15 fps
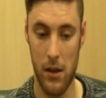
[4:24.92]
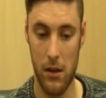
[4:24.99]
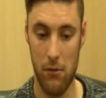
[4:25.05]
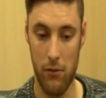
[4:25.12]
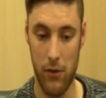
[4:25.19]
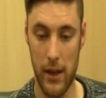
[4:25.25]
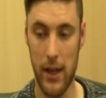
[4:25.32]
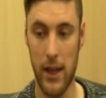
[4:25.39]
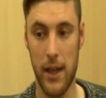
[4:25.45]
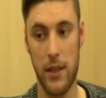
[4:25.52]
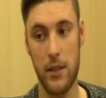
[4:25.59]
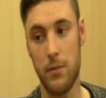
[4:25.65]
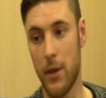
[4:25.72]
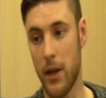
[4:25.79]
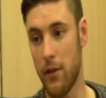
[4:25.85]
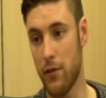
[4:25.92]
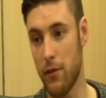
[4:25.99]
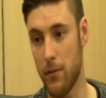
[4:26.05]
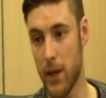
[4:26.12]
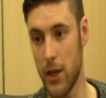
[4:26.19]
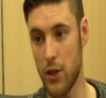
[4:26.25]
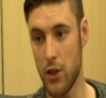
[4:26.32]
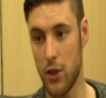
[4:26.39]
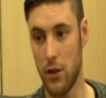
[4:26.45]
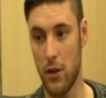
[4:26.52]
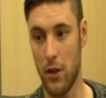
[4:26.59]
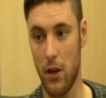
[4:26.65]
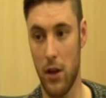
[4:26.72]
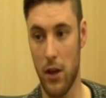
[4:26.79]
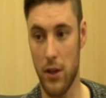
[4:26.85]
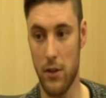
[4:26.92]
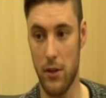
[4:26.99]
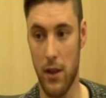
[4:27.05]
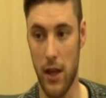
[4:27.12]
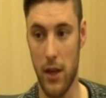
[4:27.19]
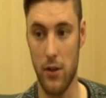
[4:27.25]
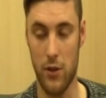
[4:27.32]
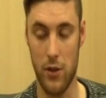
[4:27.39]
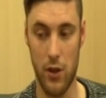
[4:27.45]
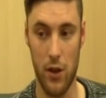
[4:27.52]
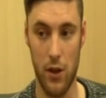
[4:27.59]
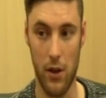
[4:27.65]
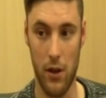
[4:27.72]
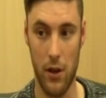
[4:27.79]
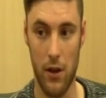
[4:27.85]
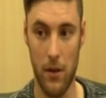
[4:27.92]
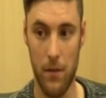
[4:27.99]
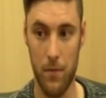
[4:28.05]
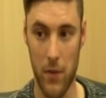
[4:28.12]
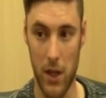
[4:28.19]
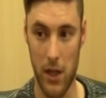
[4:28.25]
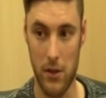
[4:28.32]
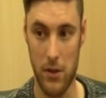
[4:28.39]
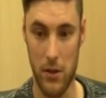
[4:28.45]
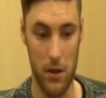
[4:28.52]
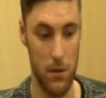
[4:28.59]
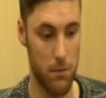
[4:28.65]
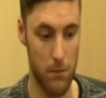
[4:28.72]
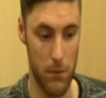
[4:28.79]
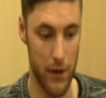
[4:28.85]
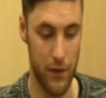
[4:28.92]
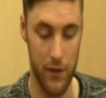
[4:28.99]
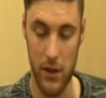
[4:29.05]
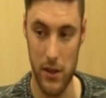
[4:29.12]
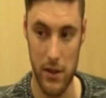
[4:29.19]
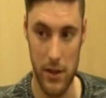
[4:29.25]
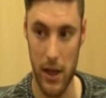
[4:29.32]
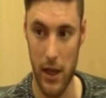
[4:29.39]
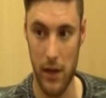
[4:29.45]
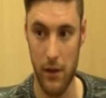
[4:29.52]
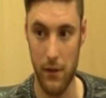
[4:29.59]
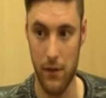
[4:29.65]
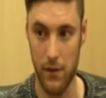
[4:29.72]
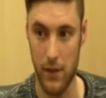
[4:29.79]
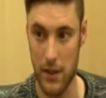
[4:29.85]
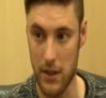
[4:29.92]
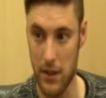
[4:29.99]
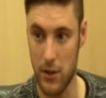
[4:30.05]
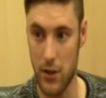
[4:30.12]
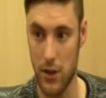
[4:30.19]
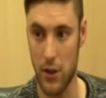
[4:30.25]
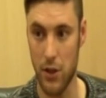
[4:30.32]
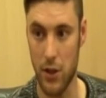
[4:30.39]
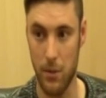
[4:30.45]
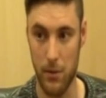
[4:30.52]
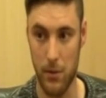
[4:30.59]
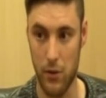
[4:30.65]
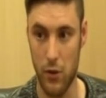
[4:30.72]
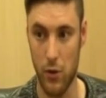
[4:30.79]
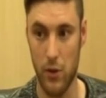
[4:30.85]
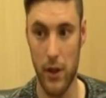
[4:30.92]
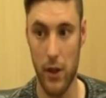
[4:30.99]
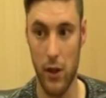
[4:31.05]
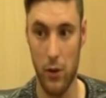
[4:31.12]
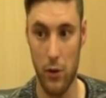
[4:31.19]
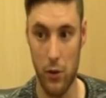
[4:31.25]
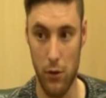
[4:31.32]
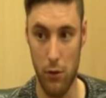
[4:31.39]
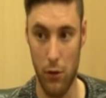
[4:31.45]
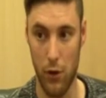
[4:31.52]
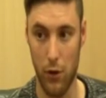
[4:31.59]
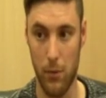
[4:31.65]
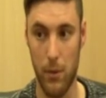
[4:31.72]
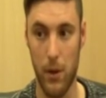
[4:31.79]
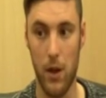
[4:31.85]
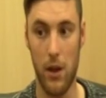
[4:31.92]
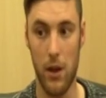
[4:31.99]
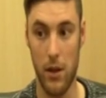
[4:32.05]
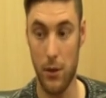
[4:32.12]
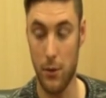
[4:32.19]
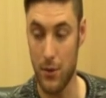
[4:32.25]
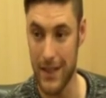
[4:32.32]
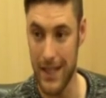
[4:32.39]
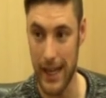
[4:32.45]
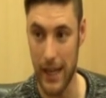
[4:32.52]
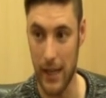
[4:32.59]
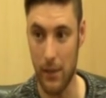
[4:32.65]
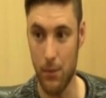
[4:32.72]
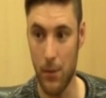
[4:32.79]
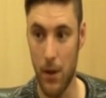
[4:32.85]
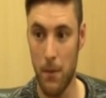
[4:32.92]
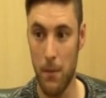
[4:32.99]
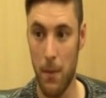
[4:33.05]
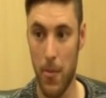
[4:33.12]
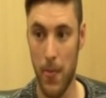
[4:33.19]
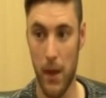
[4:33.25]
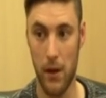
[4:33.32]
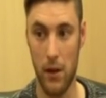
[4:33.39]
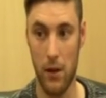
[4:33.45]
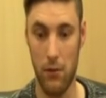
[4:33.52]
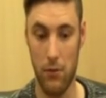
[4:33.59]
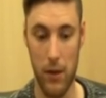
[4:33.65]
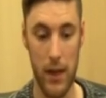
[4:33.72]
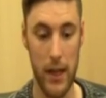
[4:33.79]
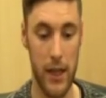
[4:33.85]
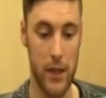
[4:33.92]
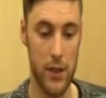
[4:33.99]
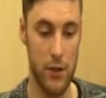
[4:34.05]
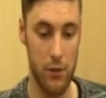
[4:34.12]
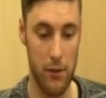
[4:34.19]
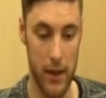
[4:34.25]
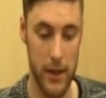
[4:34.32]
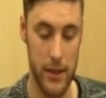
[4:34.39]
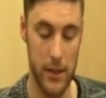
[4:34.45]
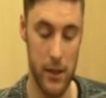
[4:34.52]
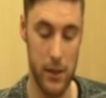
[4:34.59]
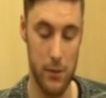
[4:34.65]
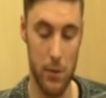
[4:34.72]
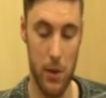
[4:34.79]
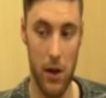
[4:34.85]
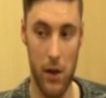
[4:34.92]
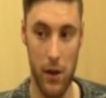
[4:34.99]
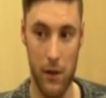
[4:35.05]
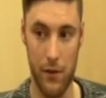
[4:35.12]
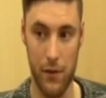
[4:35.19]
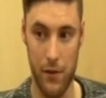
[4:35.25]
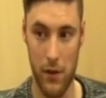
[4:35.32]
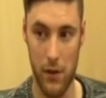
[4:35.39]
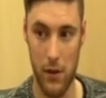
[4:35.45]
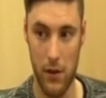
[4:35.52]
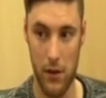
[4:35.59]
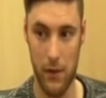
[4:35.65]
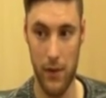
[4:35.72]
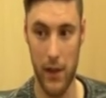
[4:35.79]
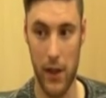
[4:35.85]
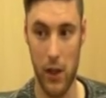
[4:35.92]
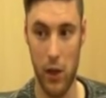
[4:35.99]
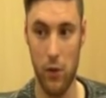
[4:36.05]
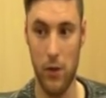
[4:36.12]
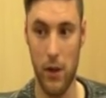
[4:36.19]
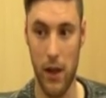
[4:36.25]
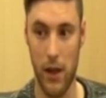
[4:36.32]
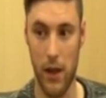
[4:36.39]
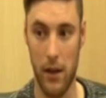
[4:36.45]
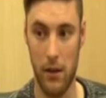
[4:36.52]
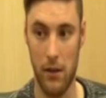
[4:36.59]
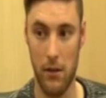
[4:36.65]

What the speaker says: relayed to me information that I then took into my first day of this internship and joining a new group, a new team, and really integrating as part of that unit and